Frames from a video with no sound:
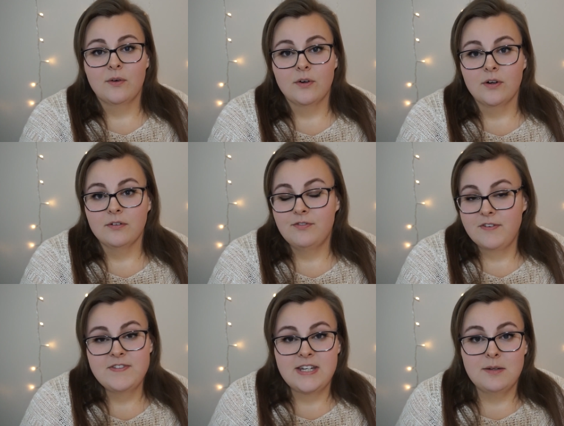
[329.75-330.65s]
or
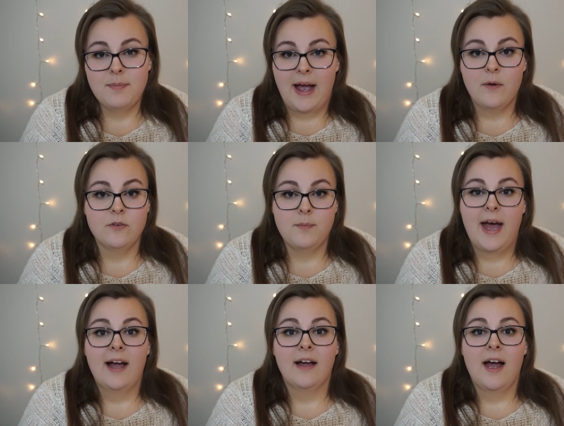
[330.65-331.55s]
fifteen pounds back,